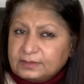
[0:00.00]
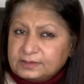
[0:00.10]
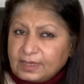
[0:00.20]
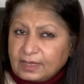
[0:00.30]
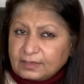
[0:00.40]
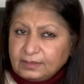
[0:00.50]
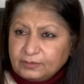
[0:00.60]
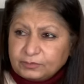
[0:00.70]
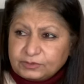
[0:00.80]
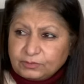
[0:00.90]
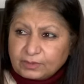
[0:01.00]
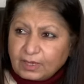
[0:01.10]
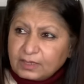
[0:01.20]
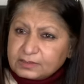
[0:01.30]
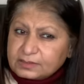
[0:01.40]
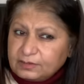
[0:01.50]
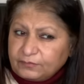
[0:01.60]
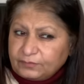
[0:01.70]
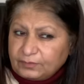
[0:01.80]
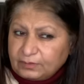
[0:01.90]
exactly what you are asking
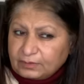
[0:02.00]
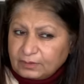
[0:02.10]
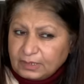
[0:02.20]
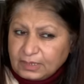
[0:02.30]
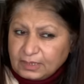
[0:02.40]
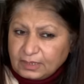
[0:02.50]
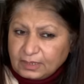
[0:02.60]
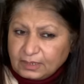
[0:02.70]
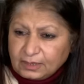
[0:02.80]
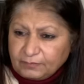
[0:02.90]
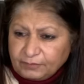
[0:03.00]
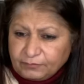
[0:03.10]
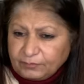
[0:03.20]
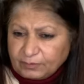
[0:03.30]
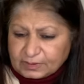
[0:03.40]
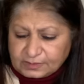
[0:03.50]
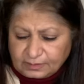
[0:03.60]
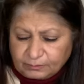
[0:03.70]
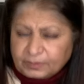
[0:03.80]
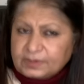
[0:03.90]
for even if you are
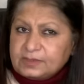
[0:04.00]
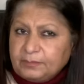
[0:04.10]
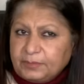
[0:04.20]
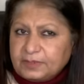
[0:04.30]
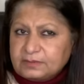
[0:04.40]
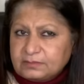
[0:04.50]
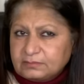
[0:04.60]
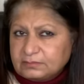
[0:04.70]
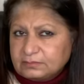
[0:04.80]
still with the same person